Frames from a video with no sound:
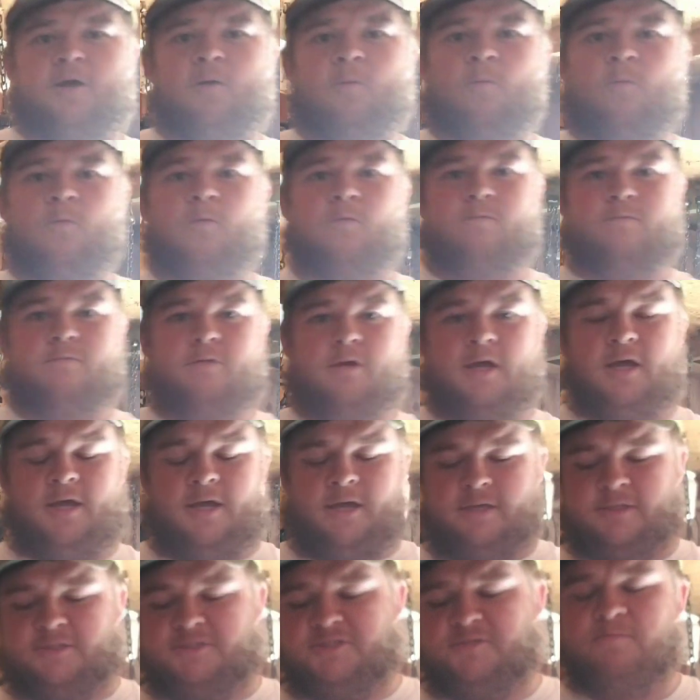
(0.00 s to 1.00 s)
on
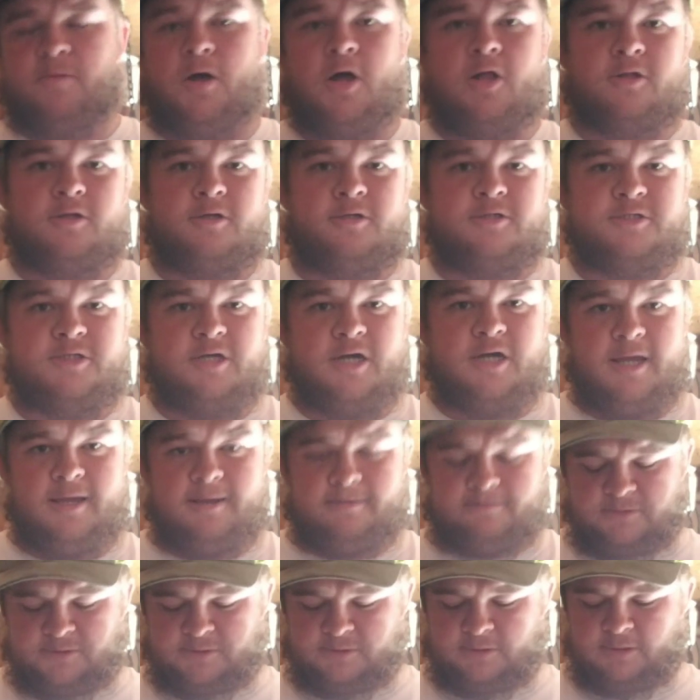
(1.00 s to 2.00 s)
smaller
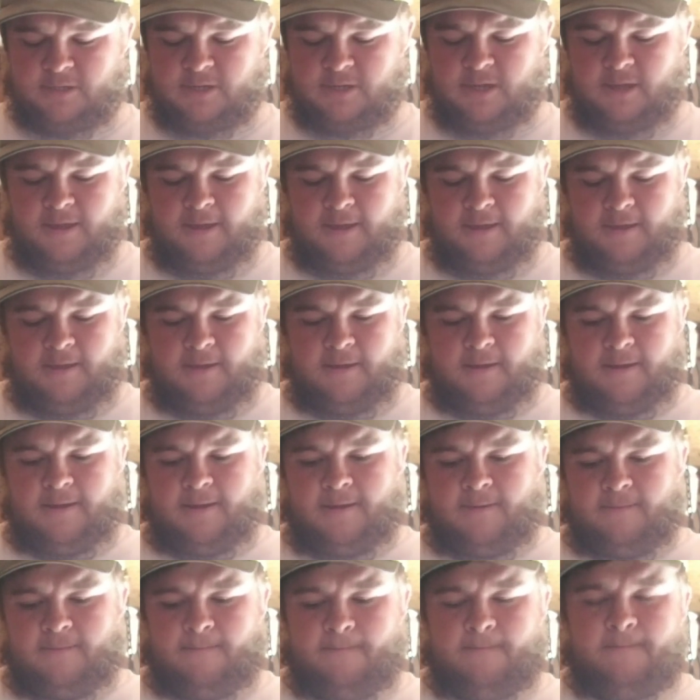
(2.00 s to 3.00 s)
traps,
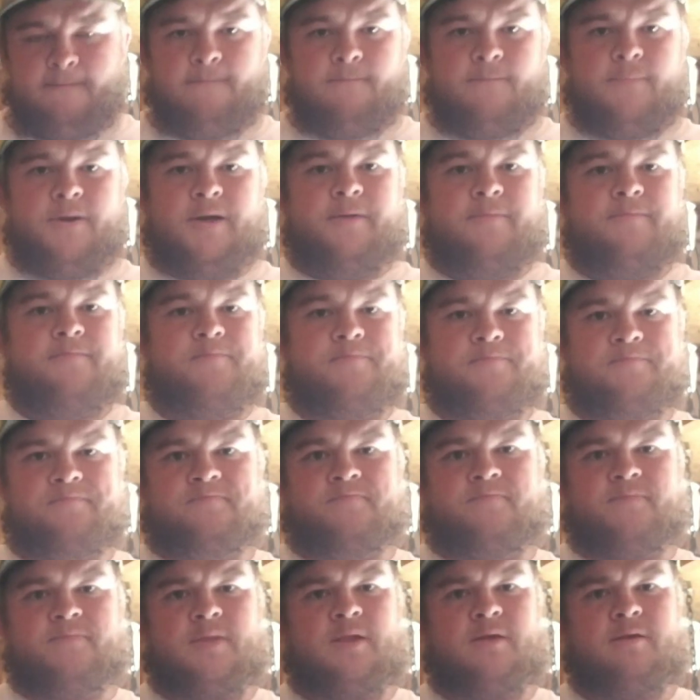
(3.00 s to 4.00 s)
but
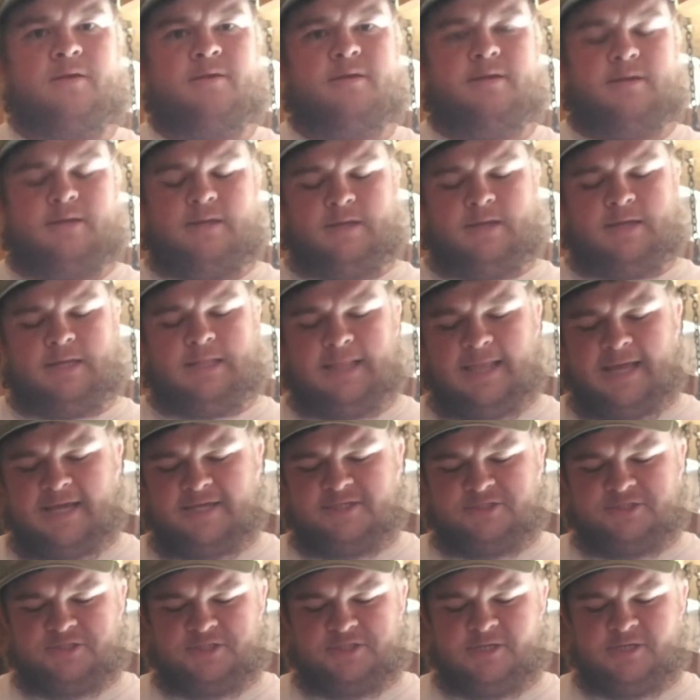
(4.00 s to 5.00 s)

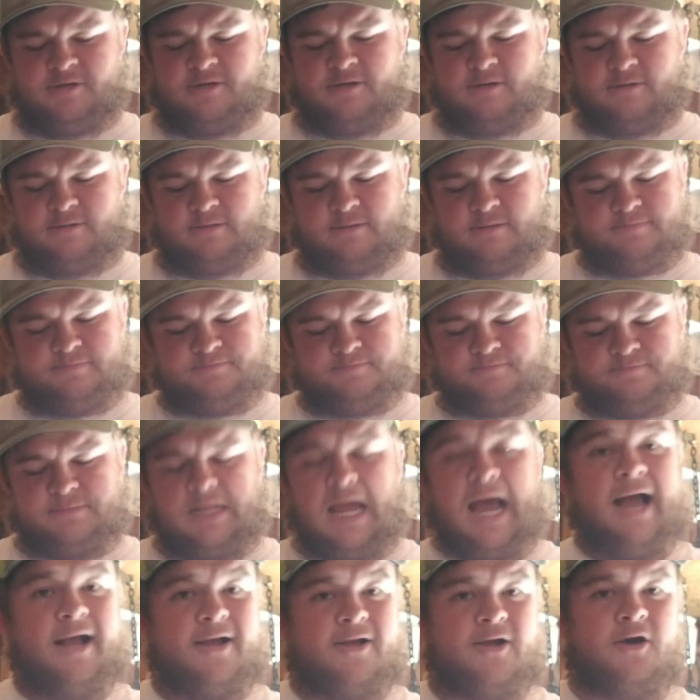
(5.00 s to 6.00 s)
last year
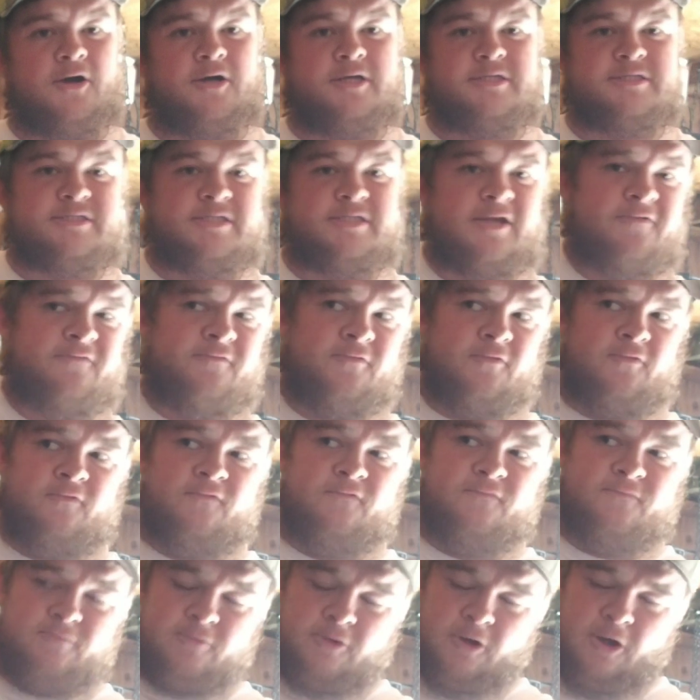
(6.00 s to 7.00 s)
I caught several
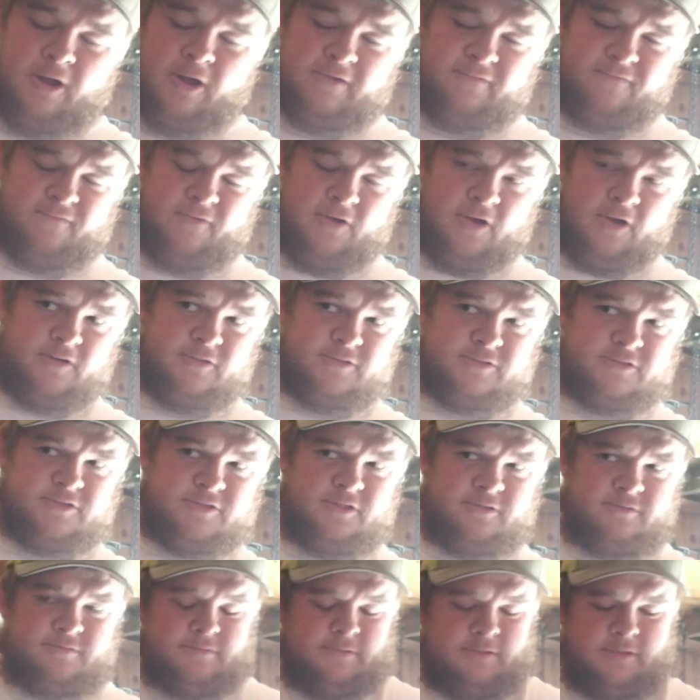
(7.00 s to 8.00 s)
gray fox.
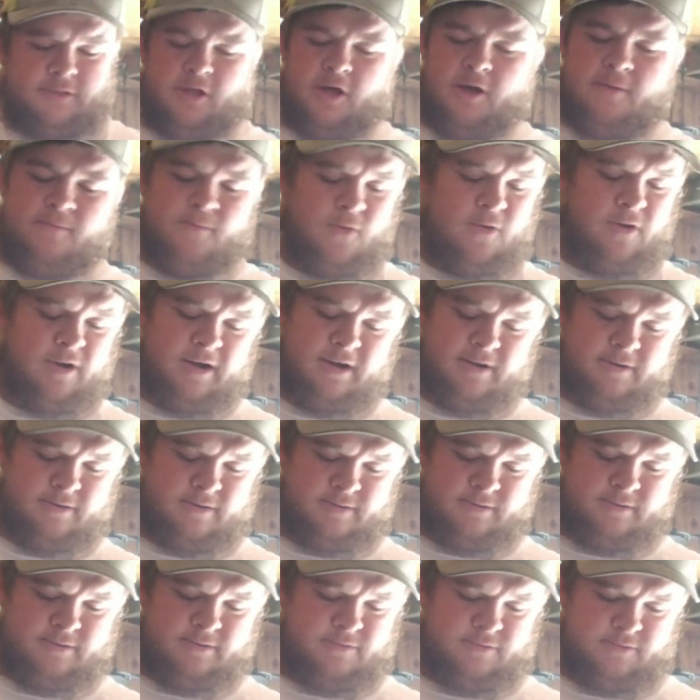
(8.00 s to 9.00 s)
A lot more than
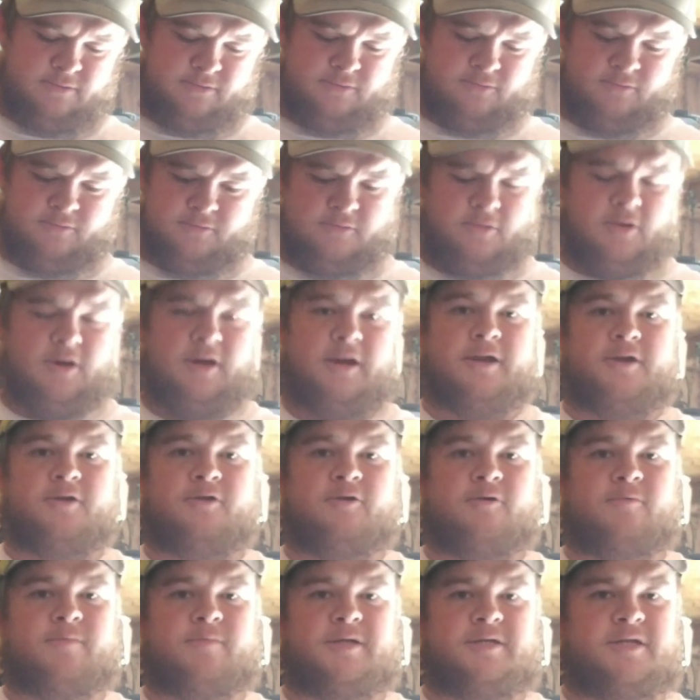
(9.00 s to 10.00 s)
what I
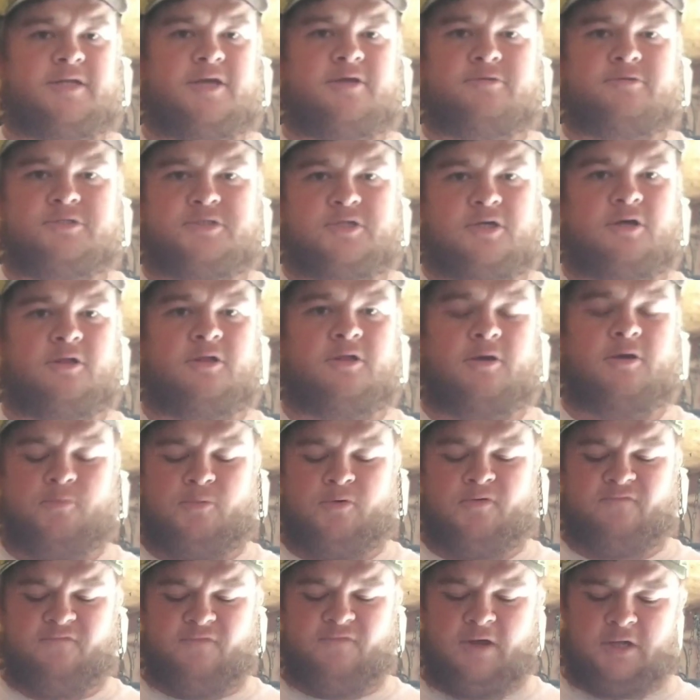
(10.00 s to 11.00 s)
normally do. Saw a lot
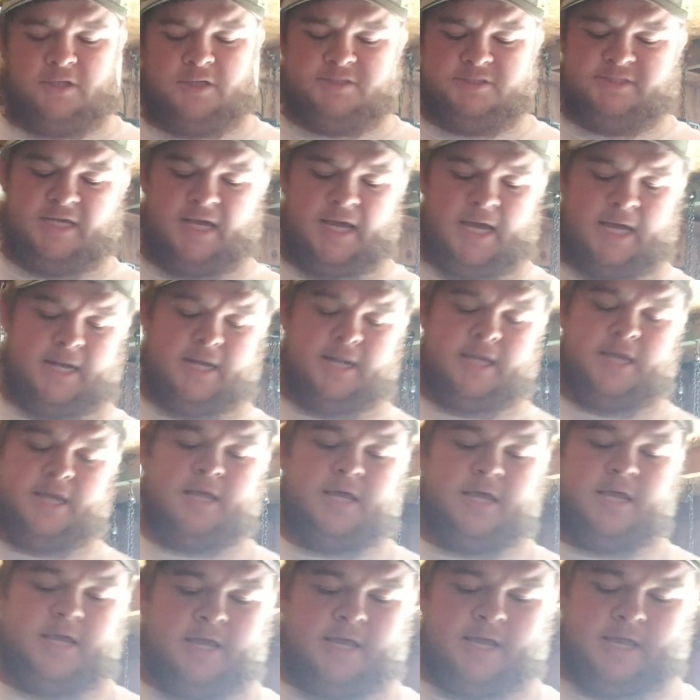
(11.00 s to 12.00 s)
more fox sign.
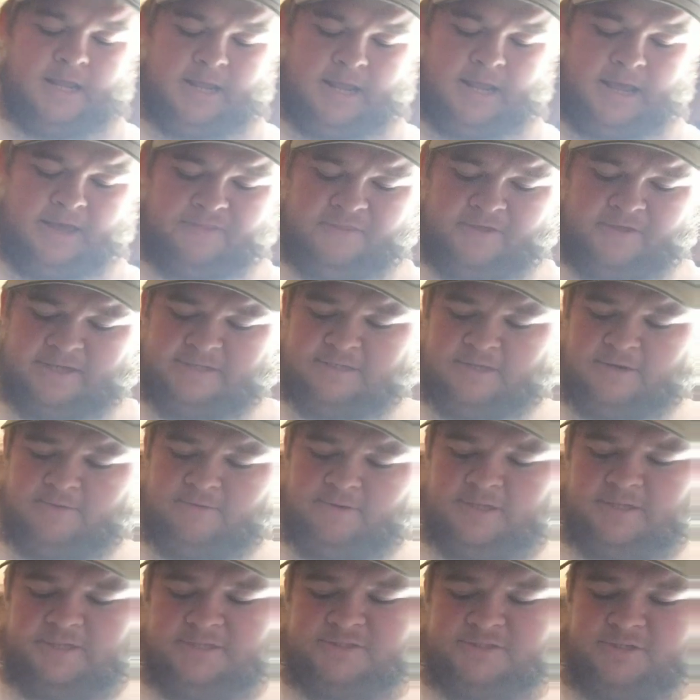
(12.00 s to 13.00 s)
I think they're
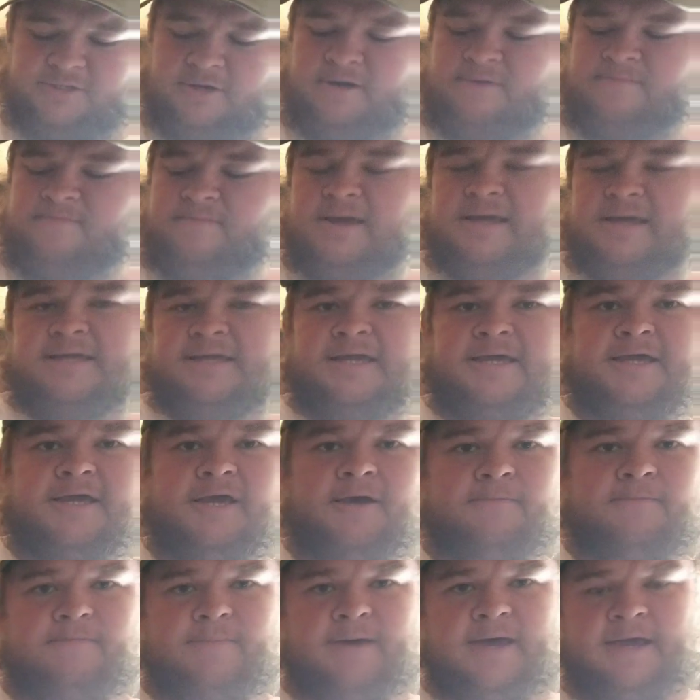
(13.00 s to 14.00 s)
really starting to make a
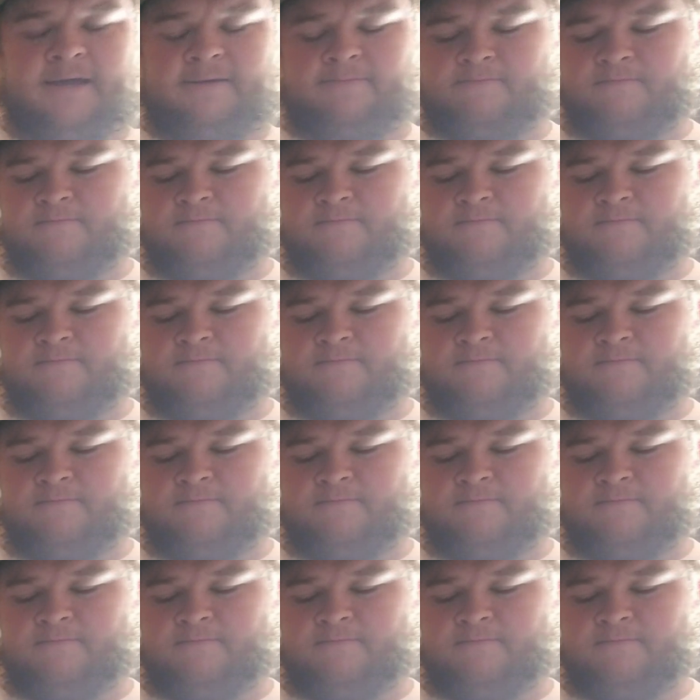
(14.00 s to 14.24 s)
comeback.